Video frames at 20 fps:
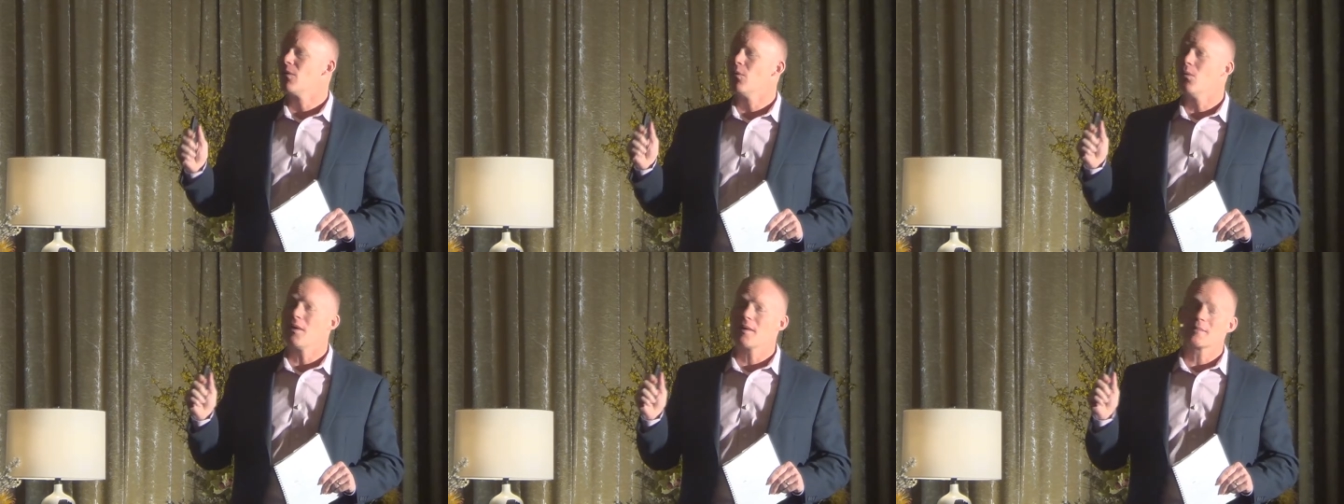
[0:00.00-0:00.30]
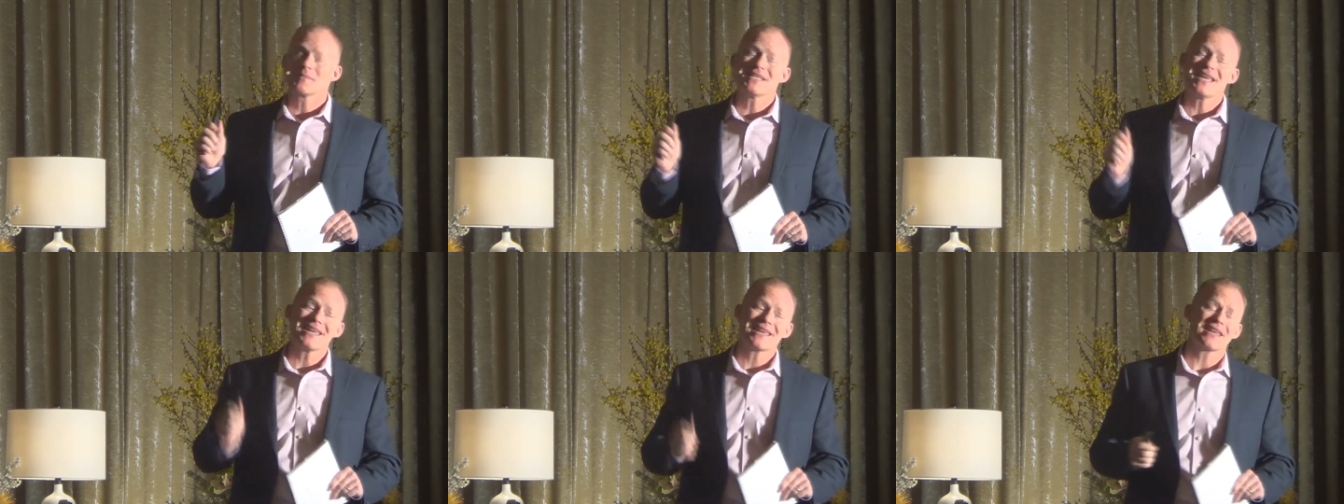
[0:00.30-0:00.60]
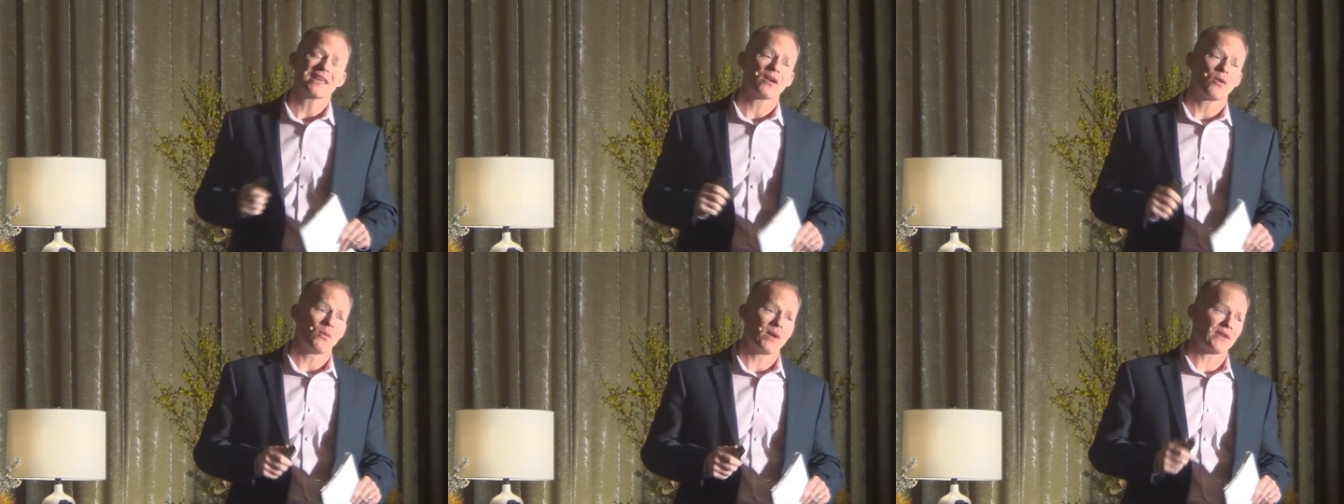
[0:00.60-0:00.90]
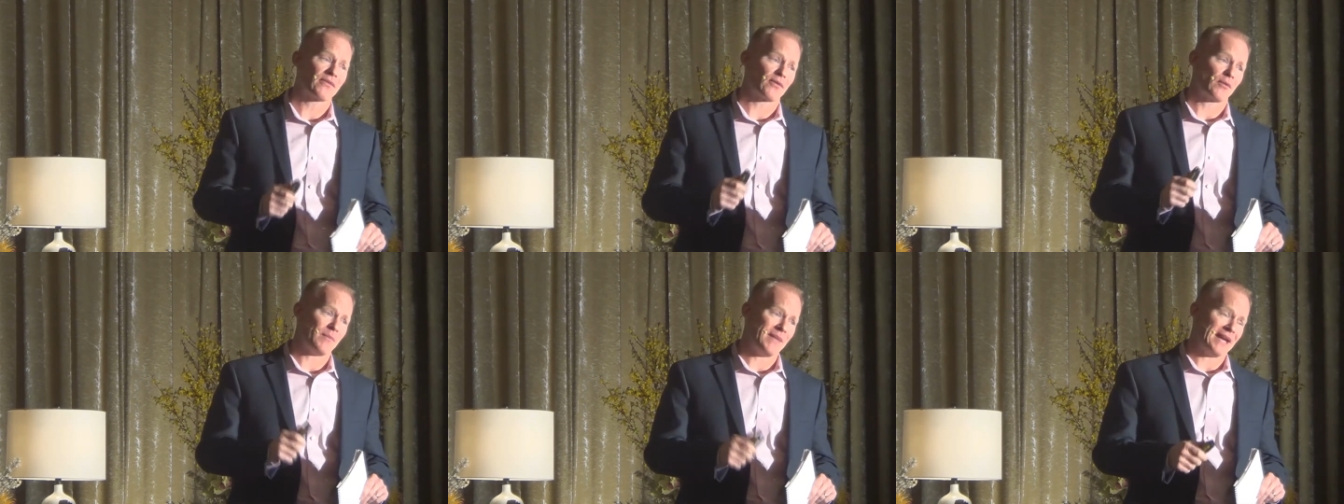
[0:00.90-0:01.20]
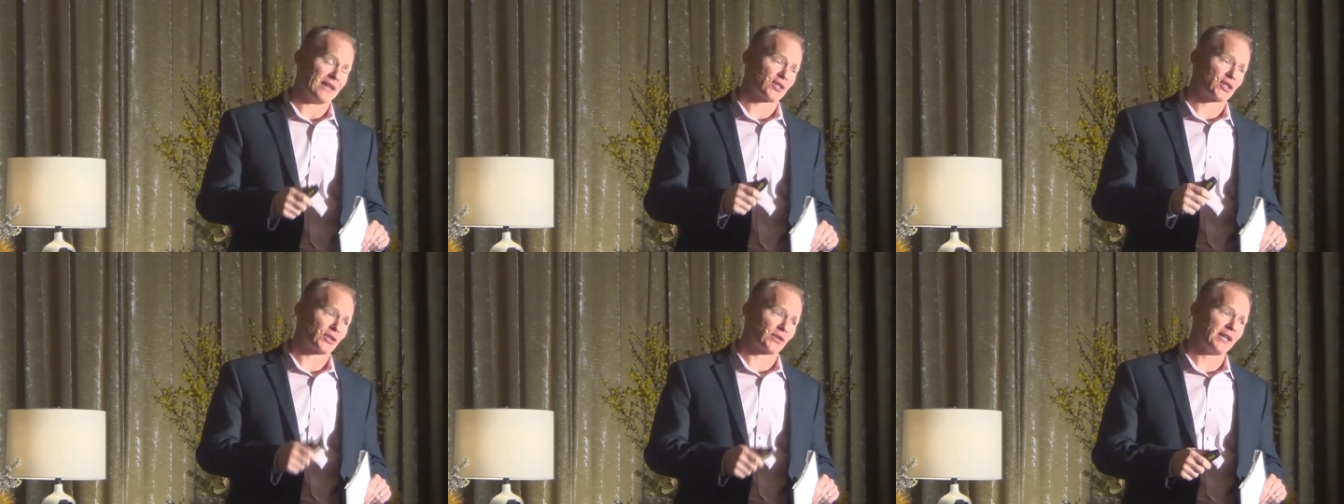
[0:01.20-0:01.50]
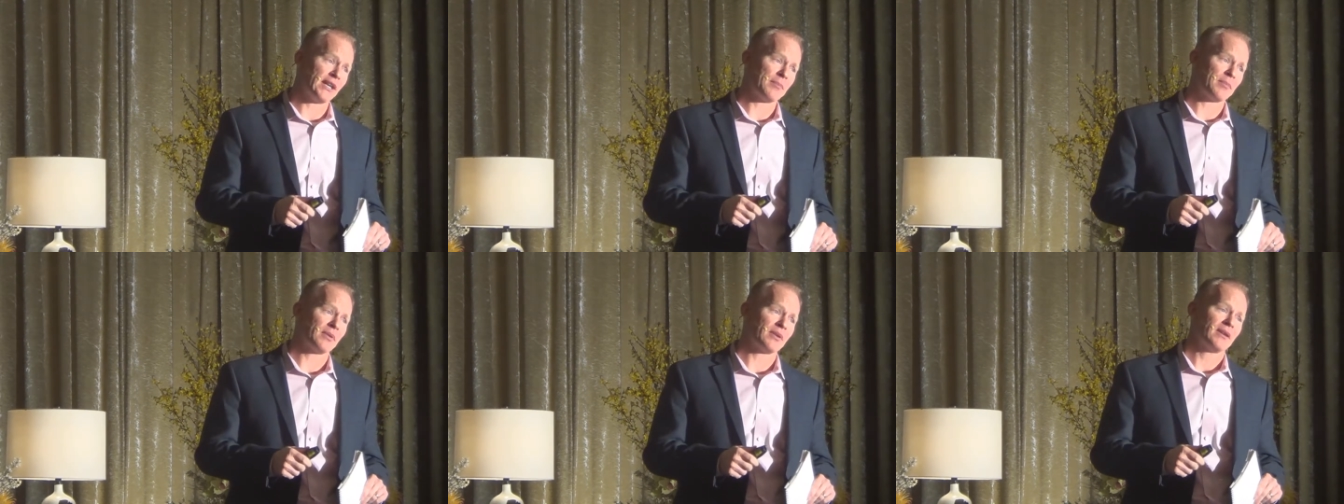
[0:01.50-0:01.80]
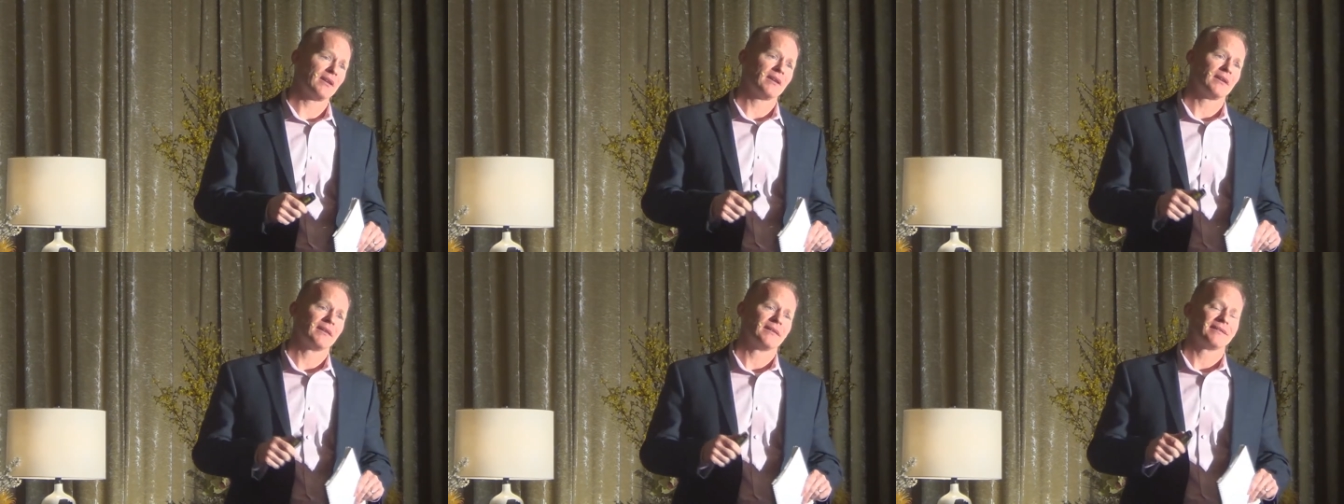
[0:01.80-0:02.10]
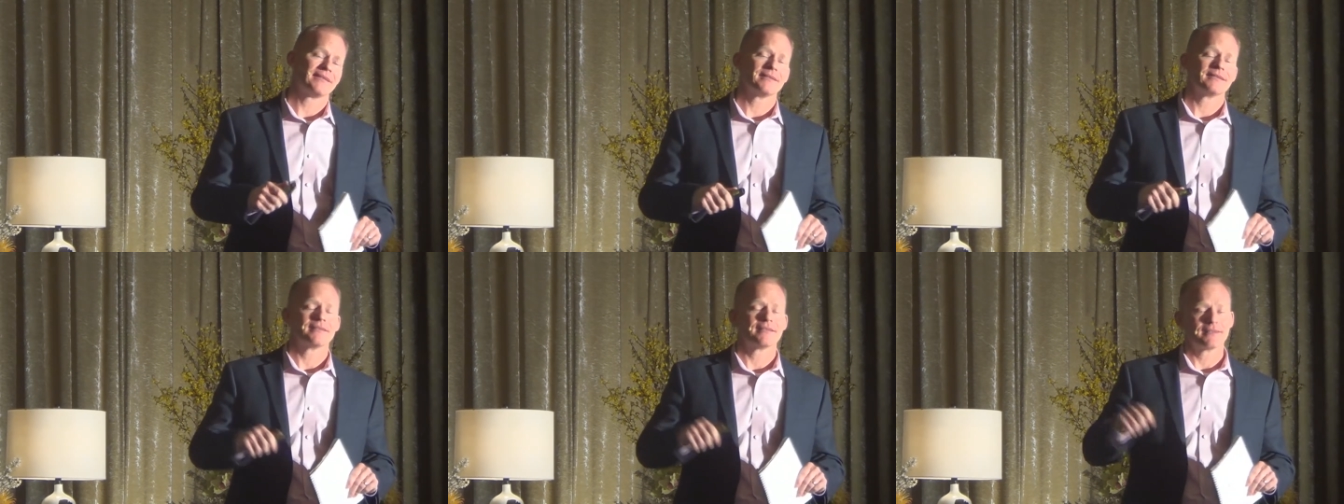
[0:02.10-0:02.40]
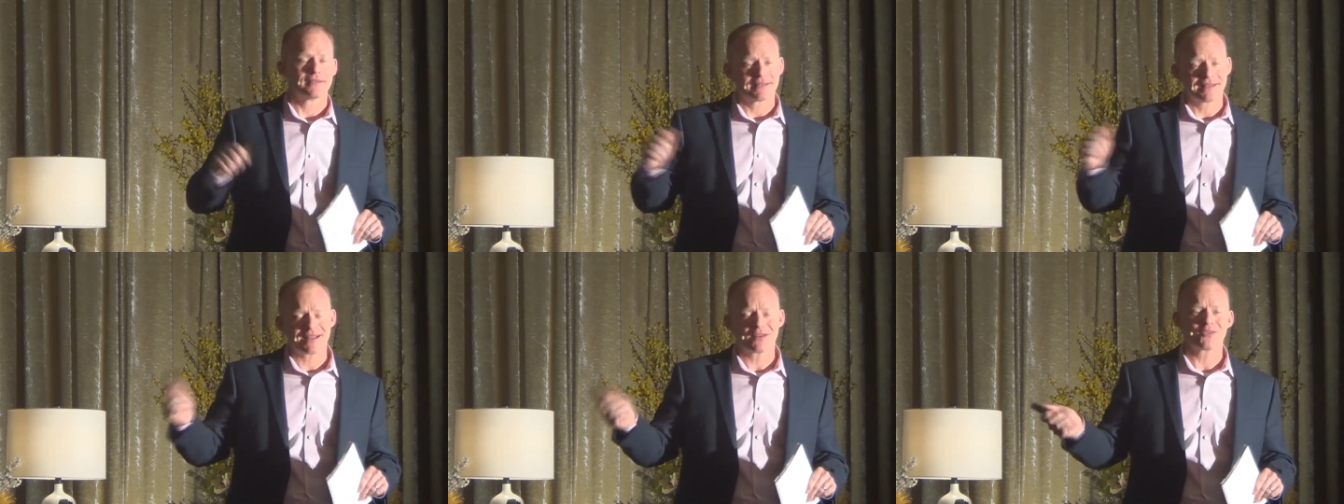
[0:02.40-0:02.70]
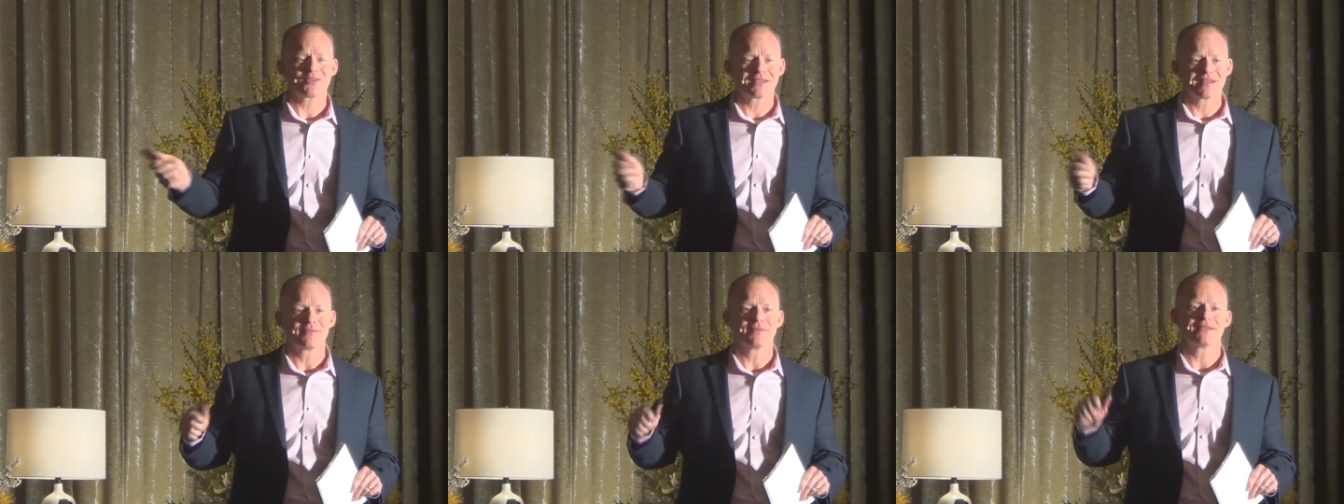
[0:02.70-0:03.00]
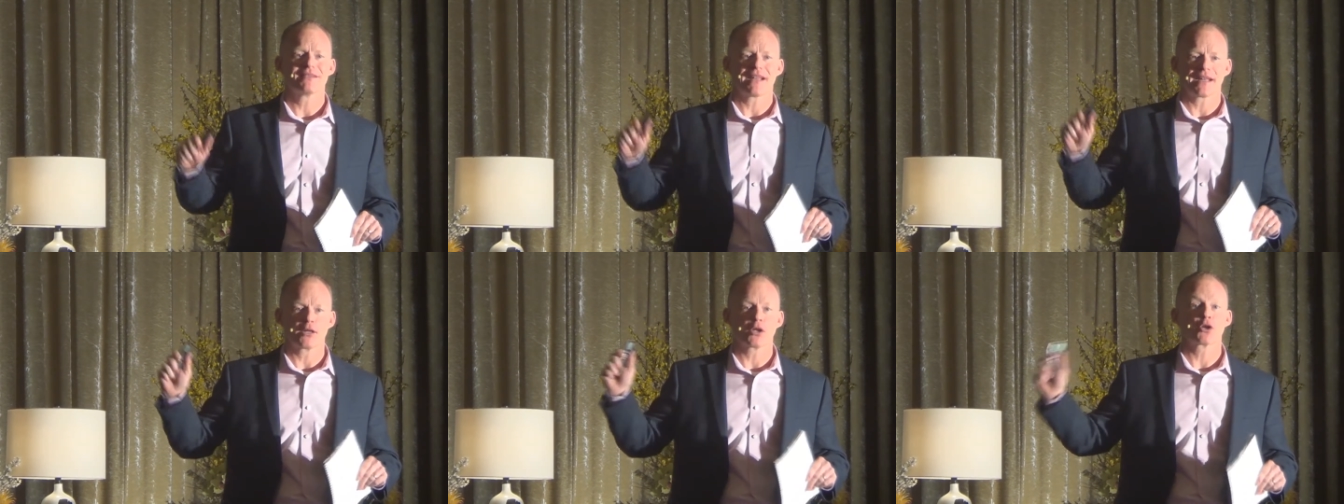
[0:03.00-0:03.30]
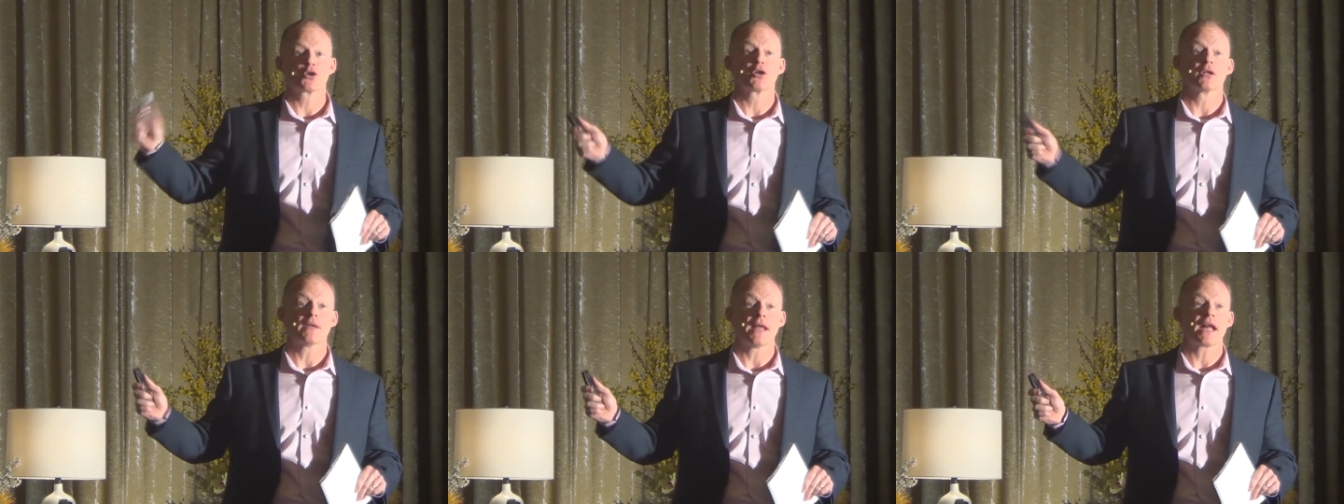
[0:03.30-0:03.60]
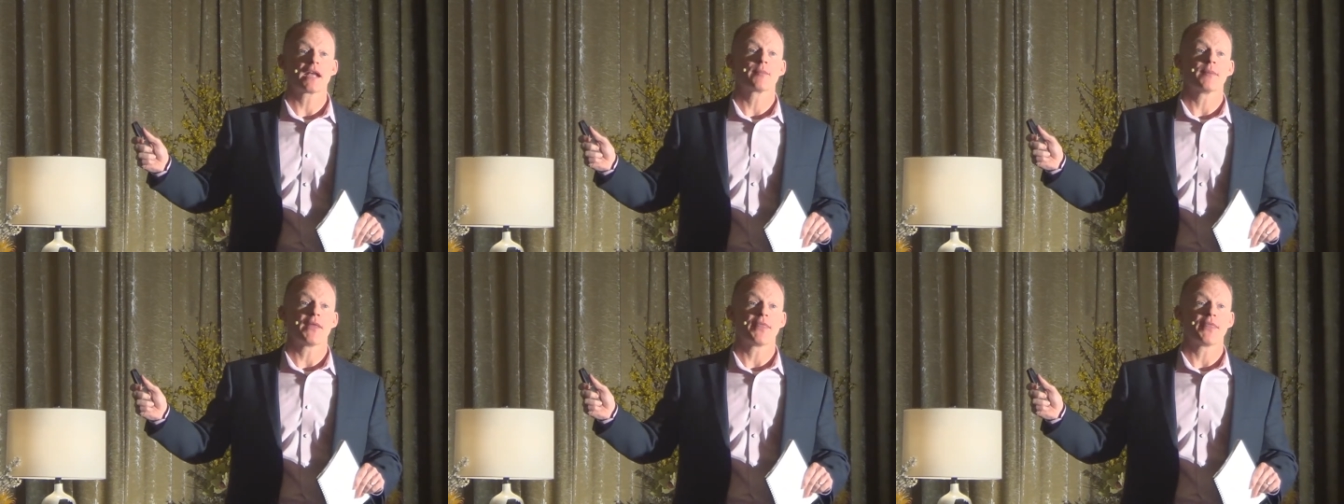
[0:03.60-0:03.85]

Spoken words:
what I'm taking away from that trip, not only did I learn a lot